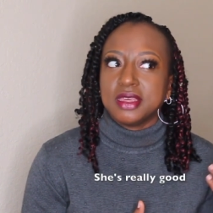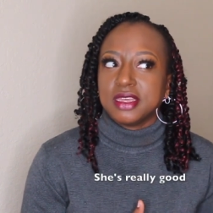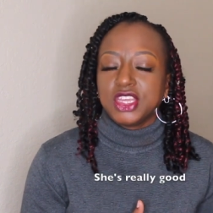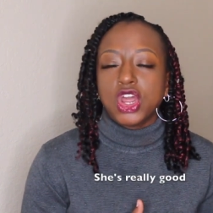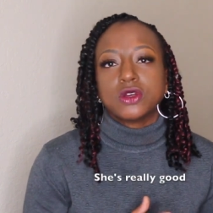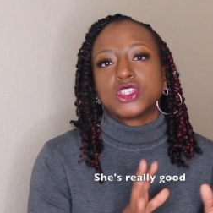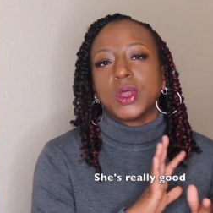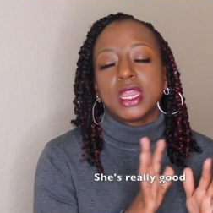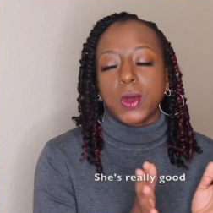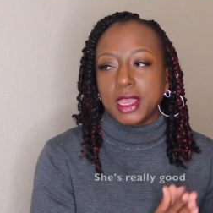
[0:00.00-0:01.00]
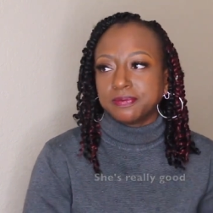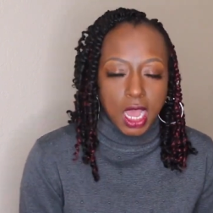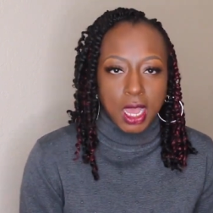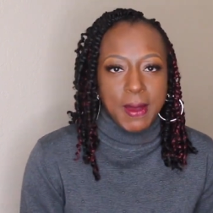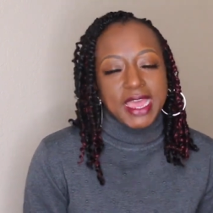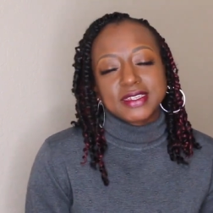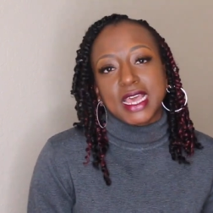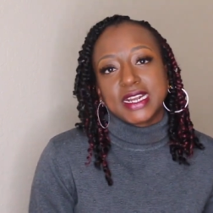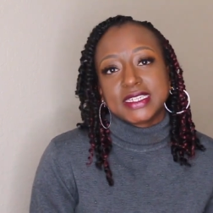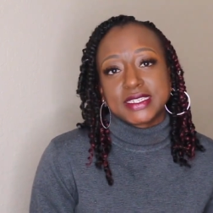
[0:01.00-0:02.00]
so anyway, I
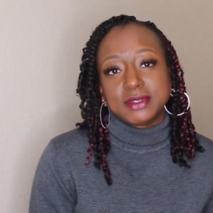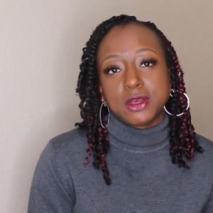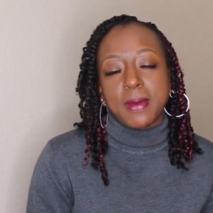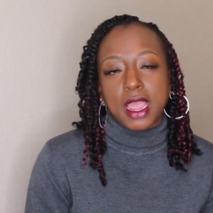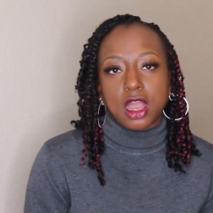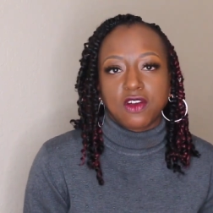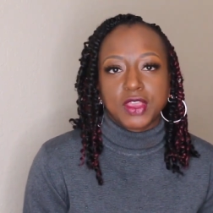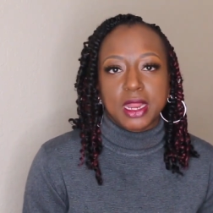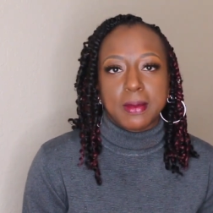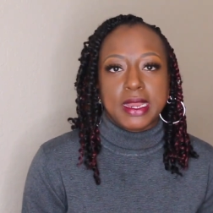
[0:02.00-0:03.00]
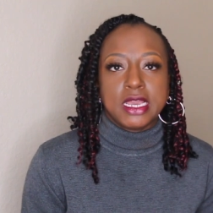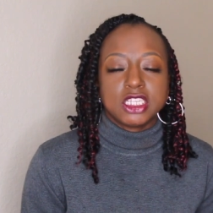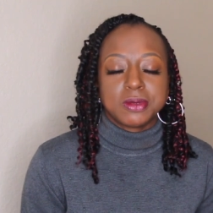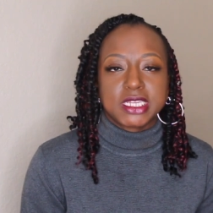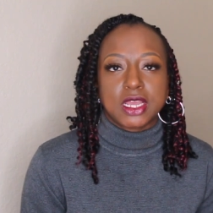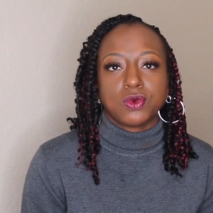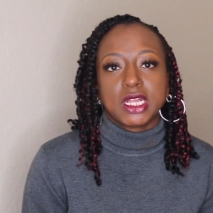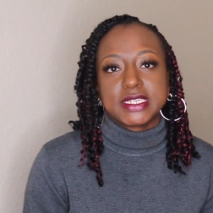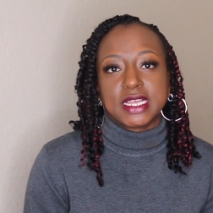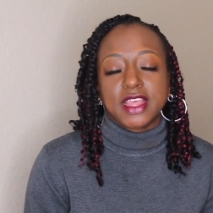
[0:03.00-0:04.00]
decided to back off getting my nails because I
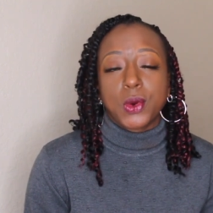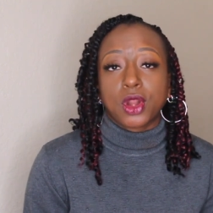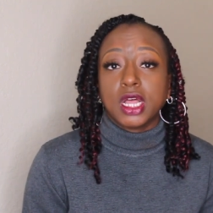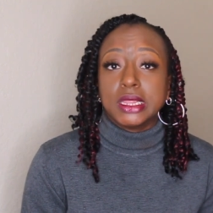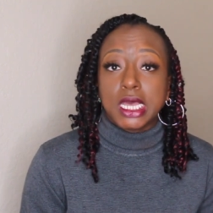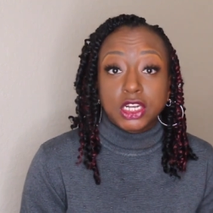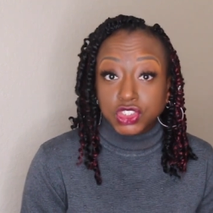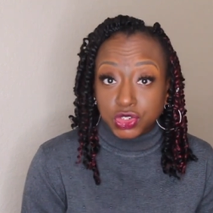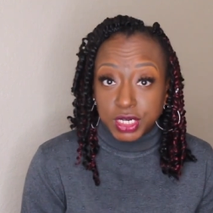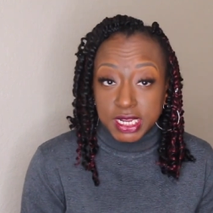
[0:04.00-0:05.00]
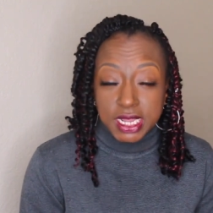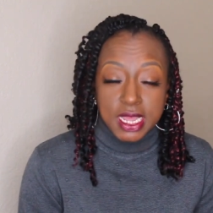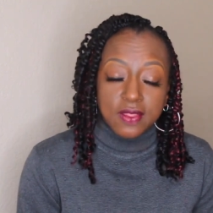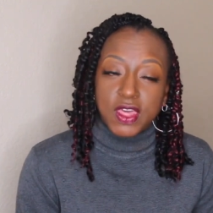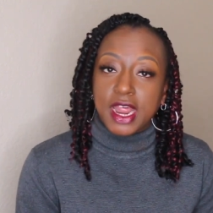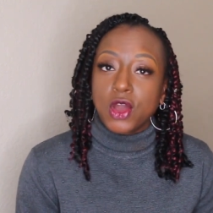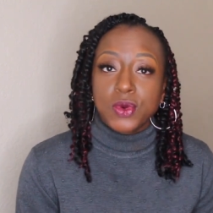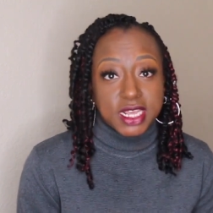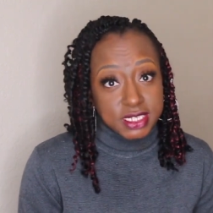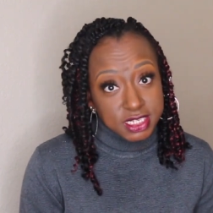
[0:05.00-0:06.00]
realized that they were a luxury that I don't
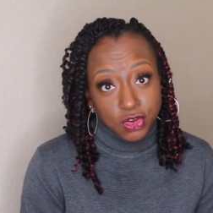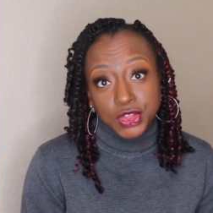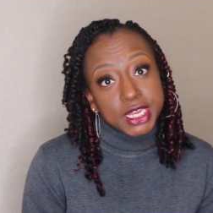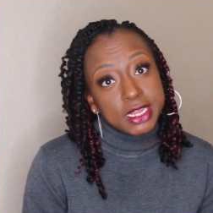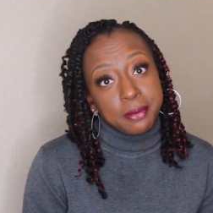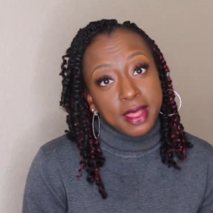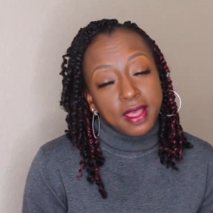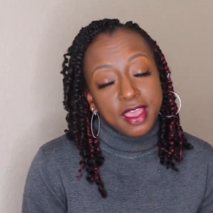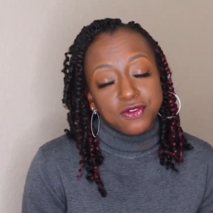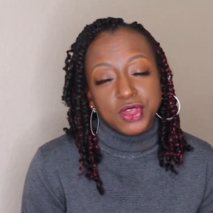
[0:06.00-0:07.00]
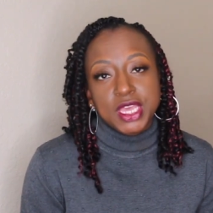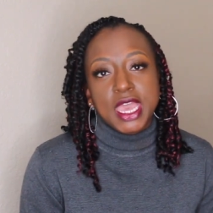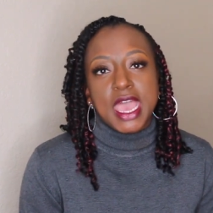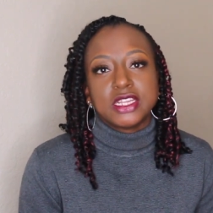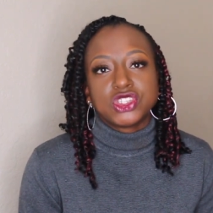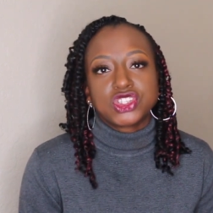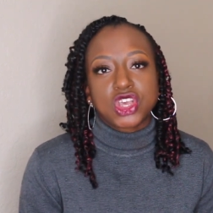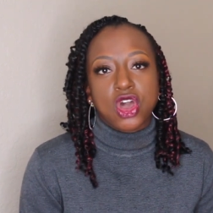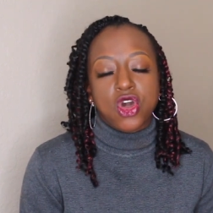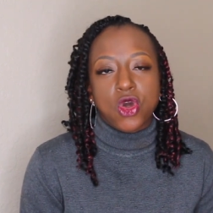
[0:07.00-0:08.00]
necessarily need in my life. And
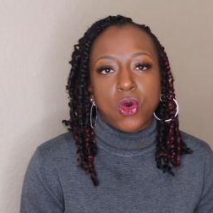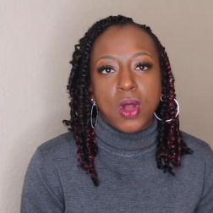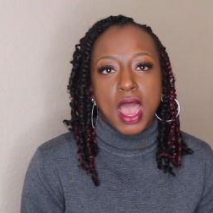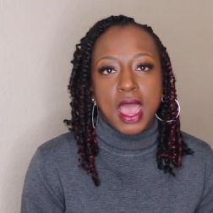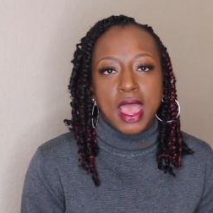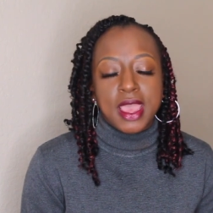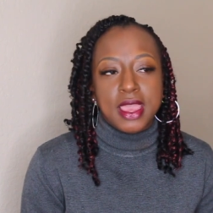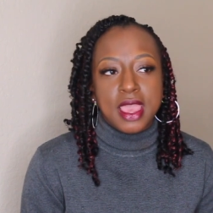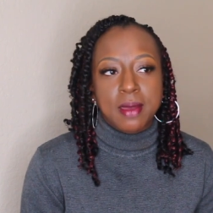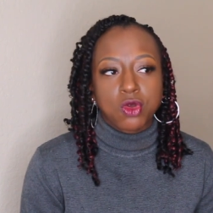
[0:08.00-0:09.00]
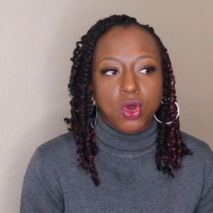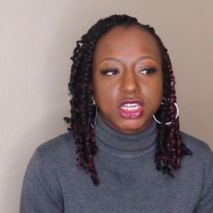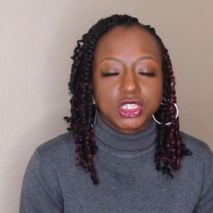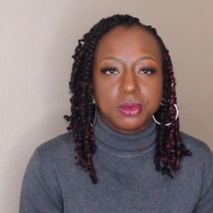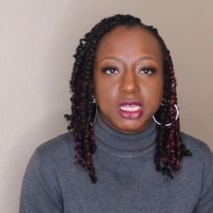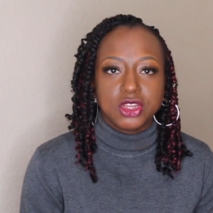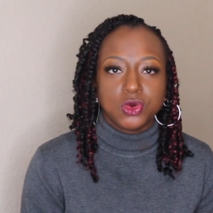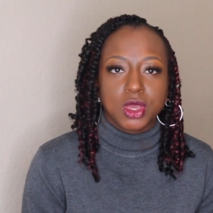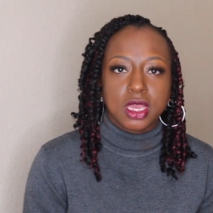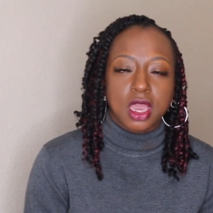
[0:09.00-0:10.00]
so I am going to be
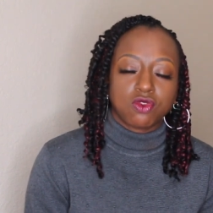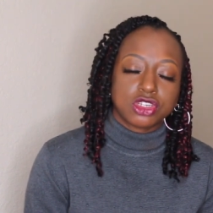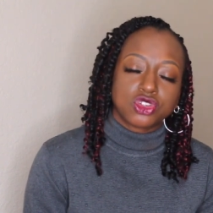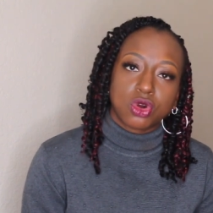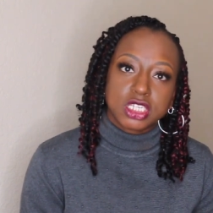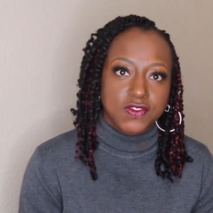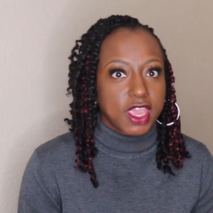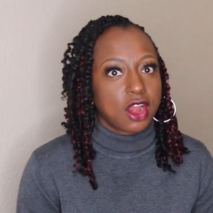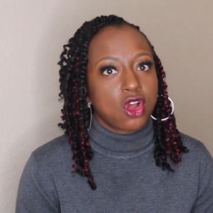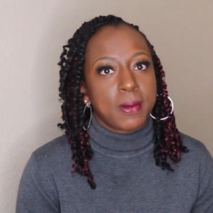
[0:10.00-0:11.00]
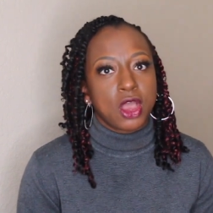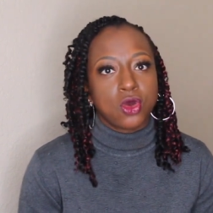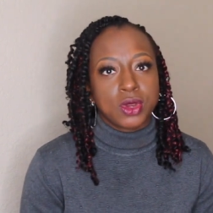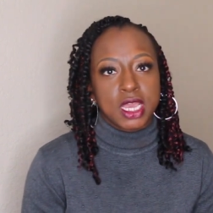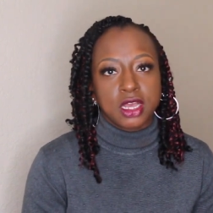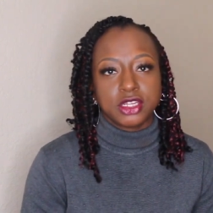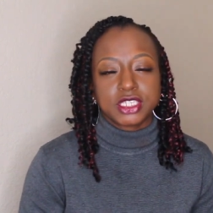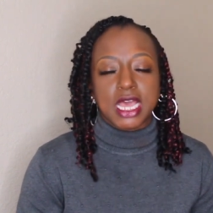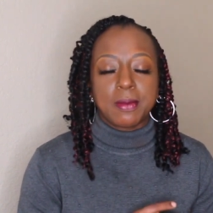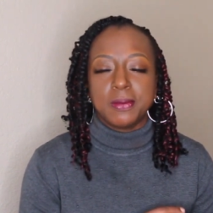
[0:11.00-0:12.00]
doing restorative care on my own
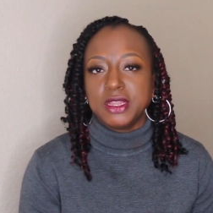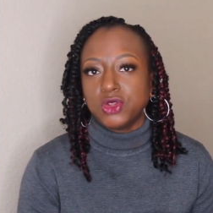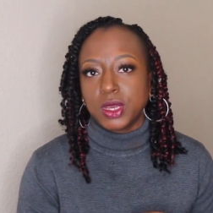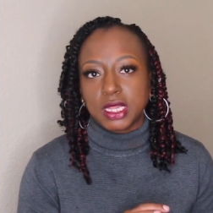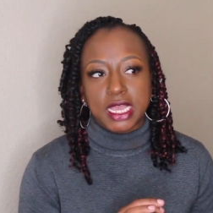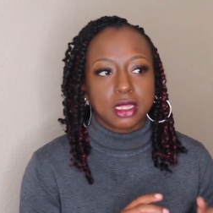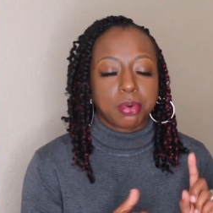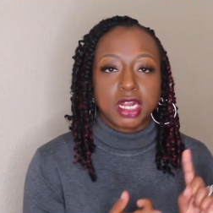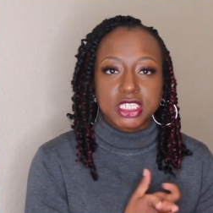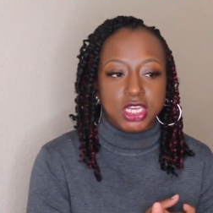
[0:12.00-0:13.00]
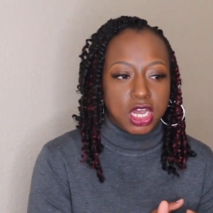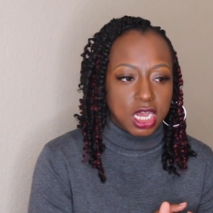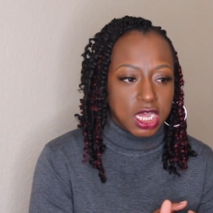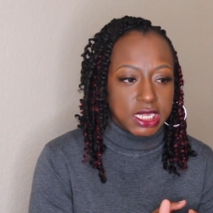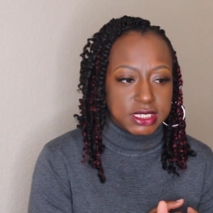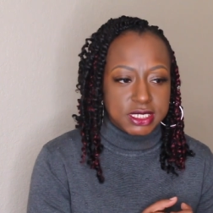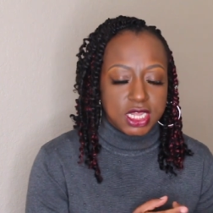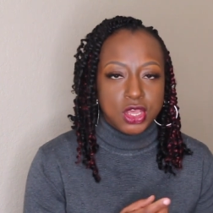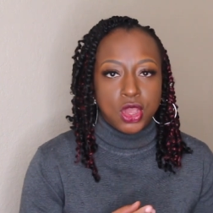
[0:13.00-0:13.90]
nails. I'm going to be doing like the press-ons